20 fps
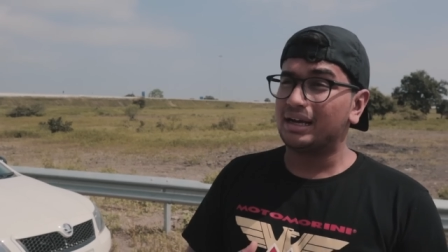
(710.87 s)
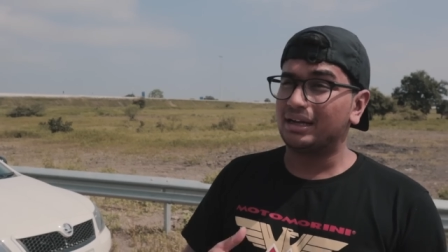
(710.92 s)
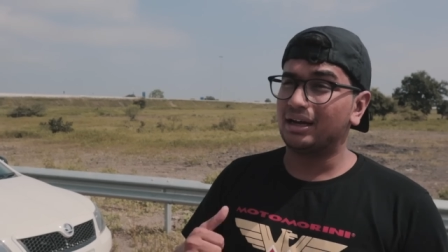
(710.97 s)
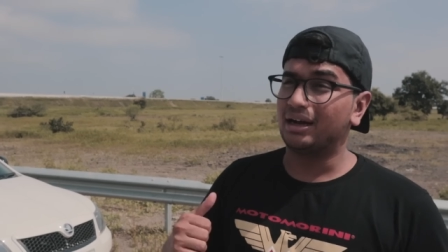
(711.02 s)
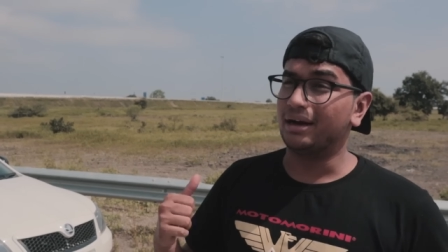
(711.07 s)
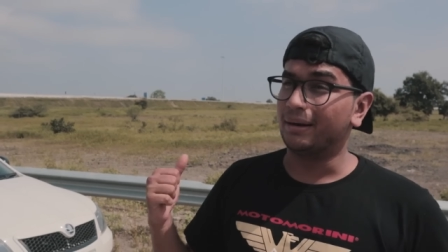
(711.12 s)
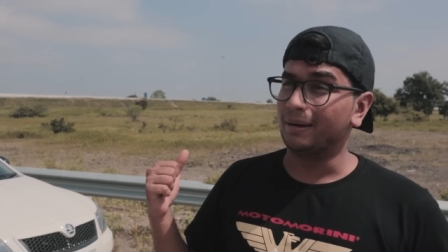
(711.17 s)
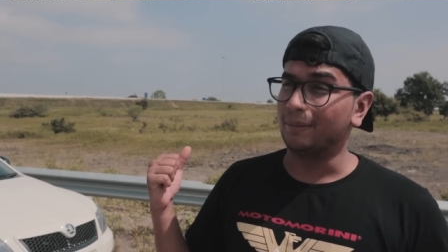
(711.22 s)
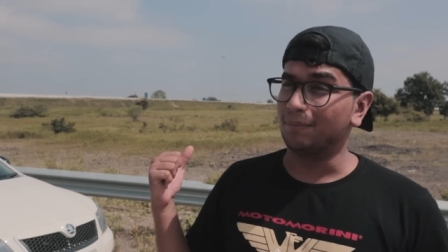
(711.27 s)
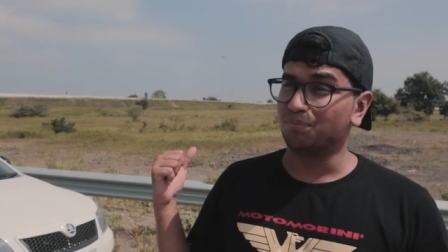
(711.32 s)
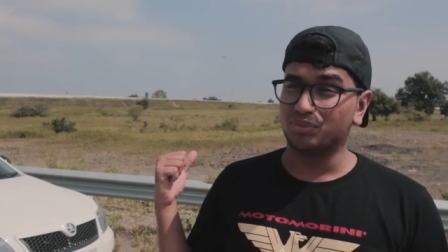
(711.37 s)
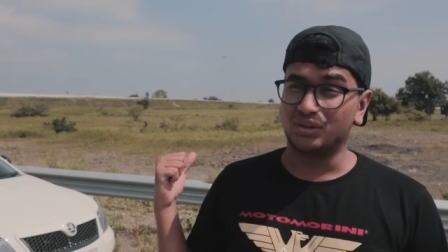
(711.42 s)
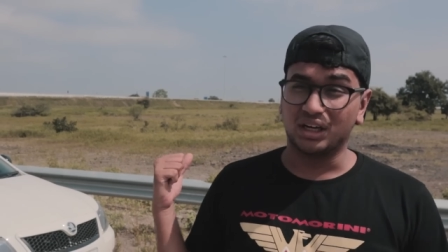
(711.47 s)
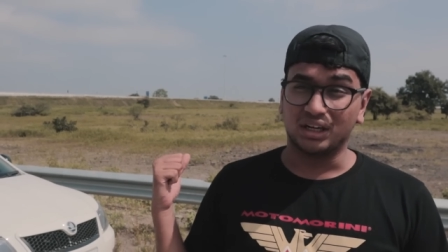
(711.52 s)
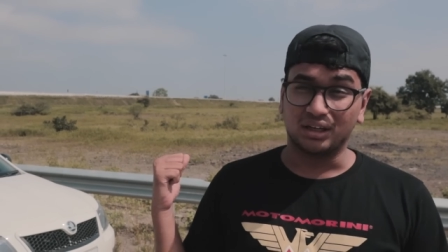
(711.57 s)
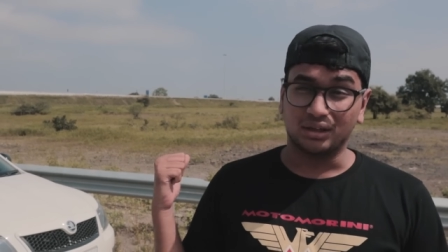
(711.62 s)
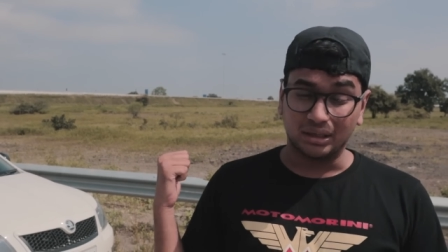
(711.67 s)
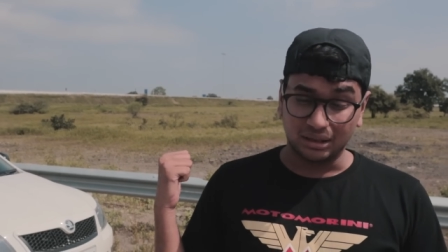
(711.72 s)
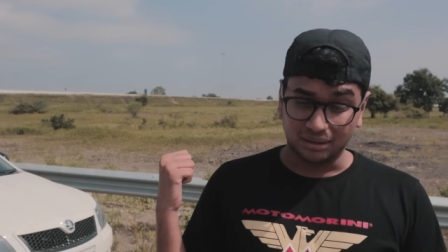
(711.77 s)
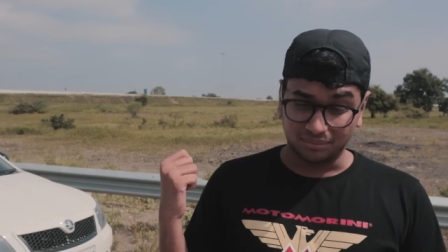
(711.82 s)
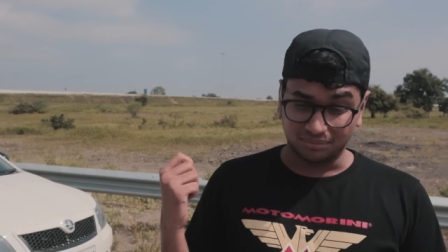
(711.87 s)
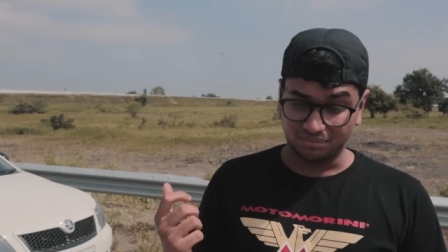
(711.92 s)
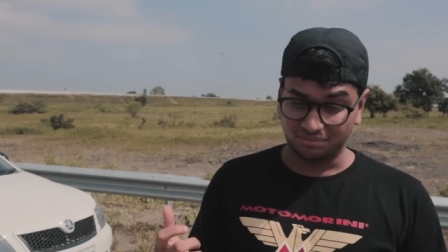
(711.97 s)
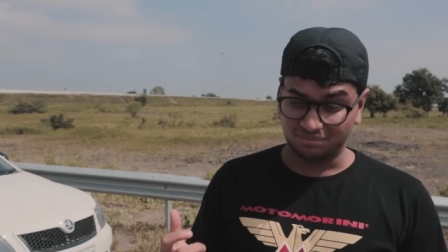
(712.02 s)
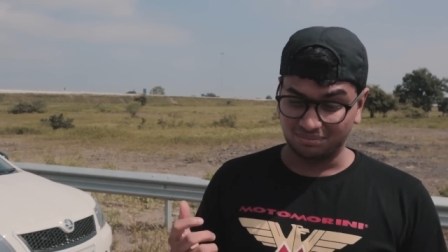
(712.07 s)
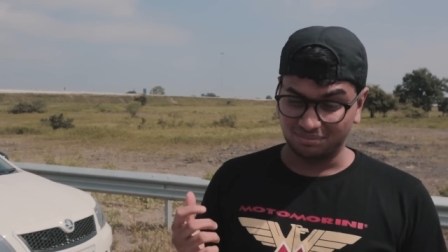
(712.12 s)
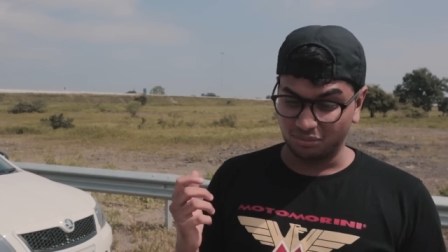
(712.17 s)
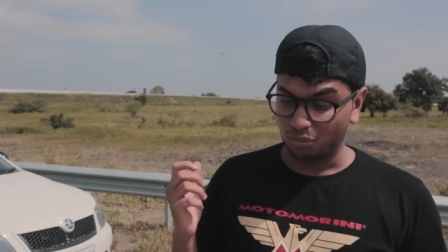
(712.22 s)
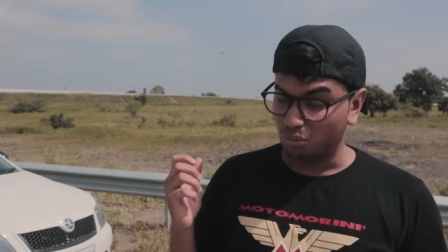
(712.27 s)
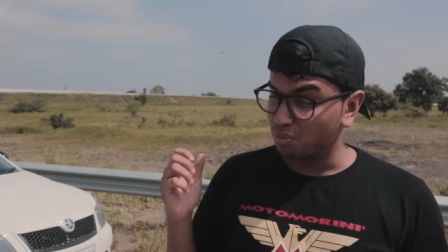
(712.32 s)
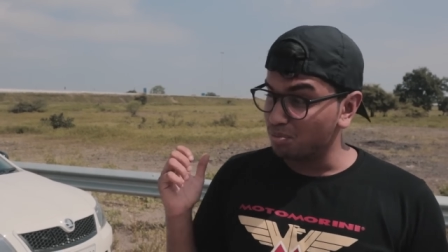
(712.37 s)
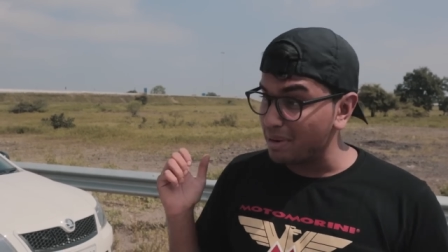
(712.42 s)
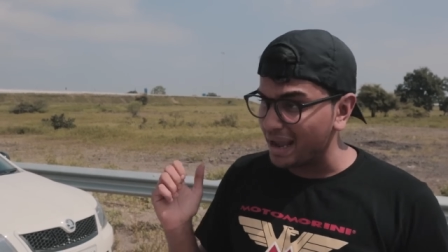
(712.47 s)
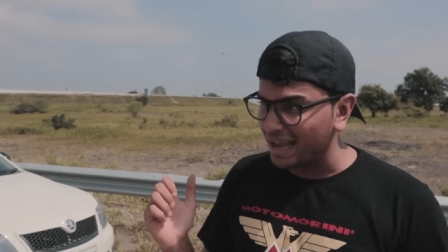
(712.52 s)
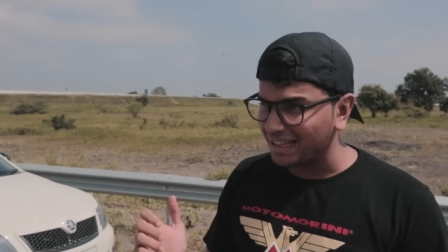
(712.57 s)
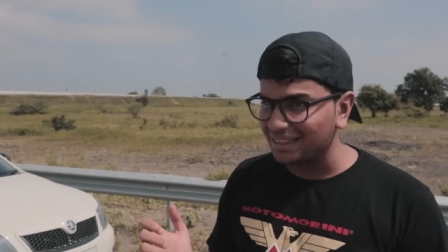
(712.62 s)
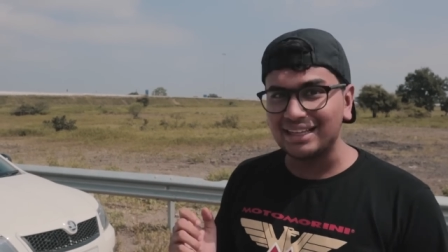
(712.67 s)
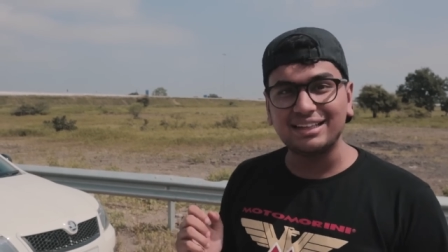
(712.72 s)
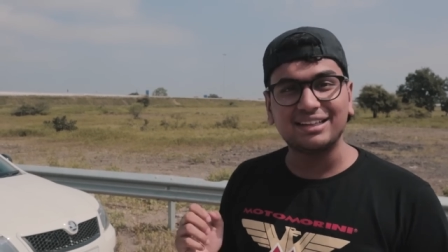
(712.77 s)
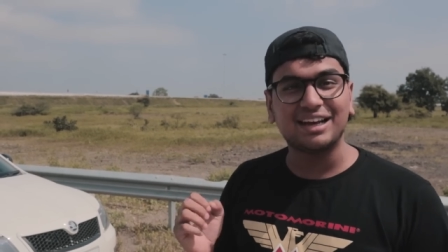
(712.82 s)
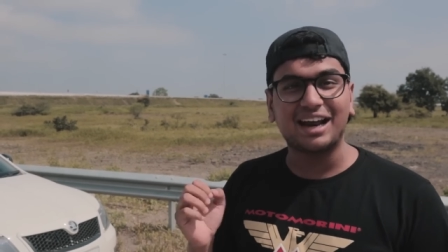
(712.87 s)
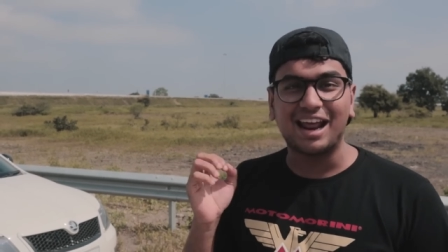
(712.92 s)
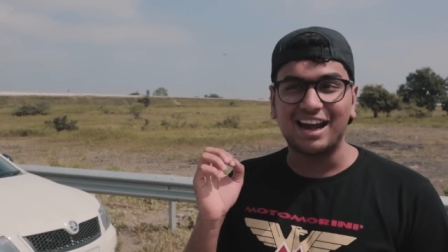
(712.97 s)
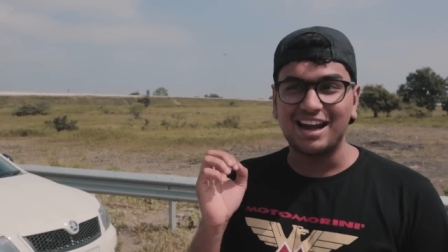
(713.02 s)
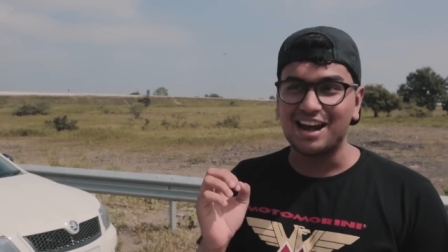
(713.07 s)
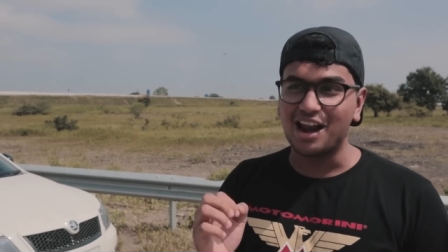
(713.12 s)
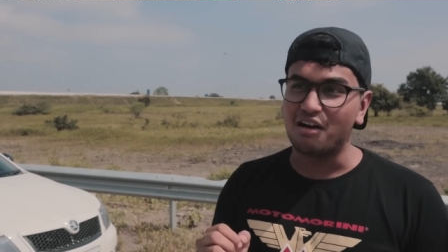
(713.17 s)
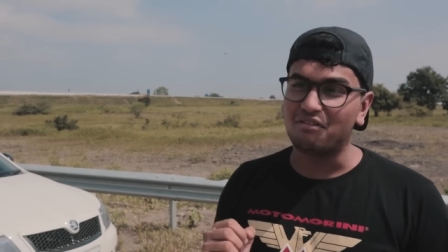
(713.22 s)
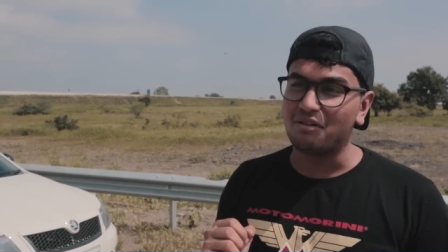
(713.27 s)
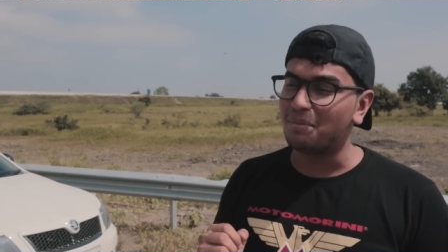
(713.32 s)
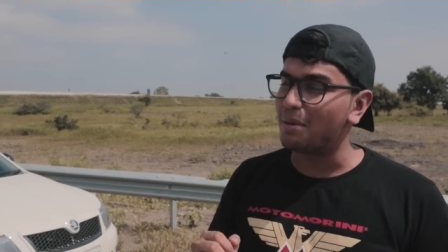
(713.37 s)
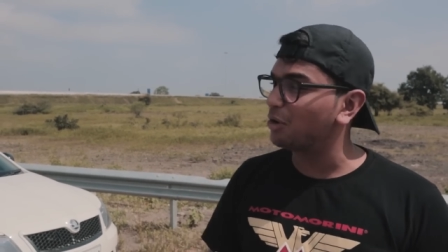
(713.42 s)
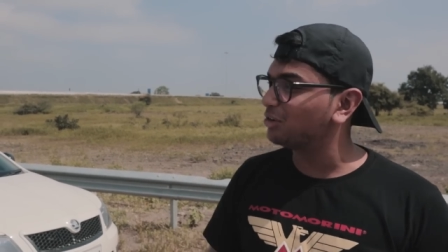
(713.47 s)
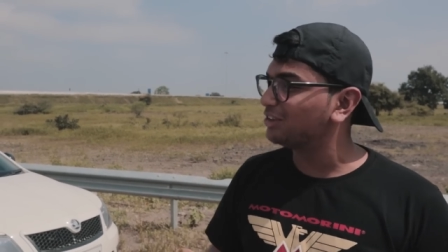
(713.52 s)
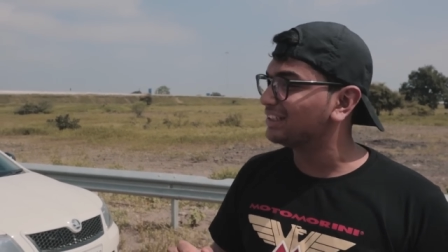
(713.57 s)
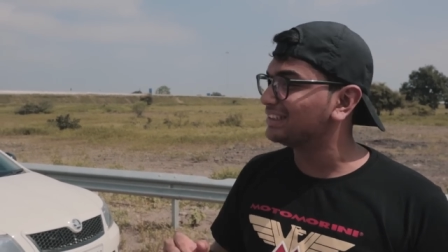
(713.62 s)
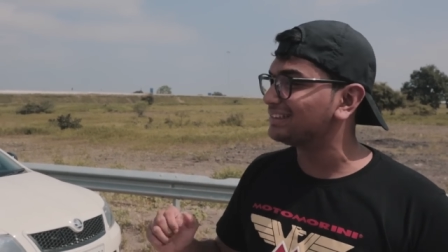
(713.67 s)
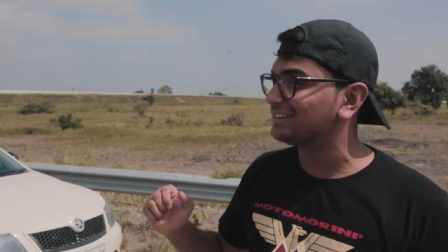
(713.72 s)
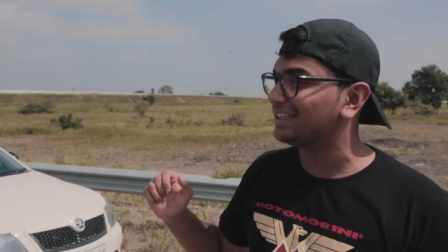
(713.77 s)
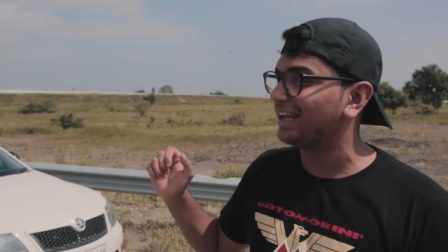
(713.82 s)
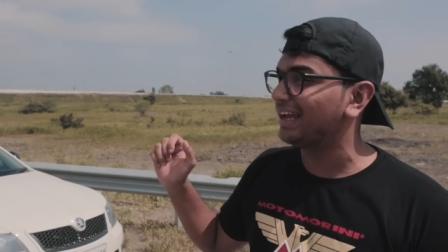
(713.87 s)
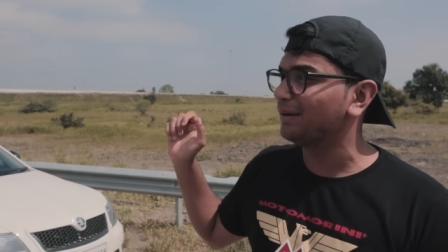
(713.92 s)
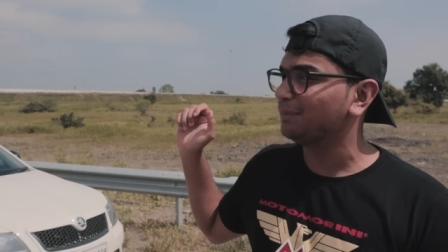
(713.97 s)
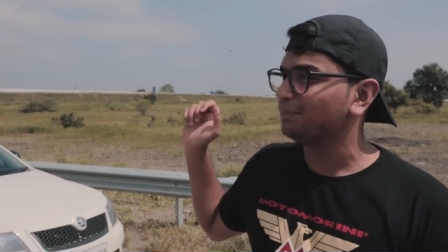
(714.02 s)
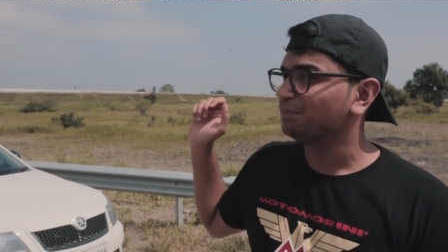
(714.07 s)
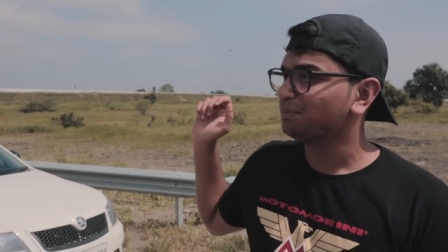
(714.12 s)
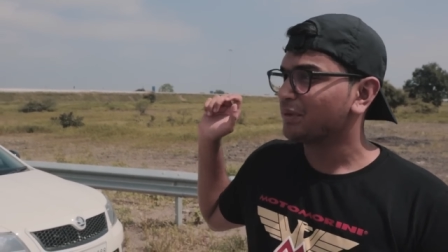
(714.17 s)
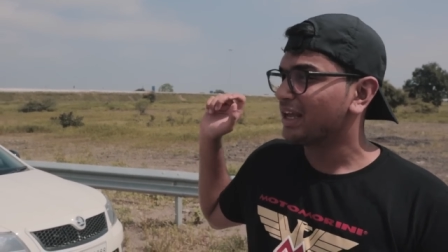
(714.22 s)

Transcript: Uh, the main thing that I love about this thing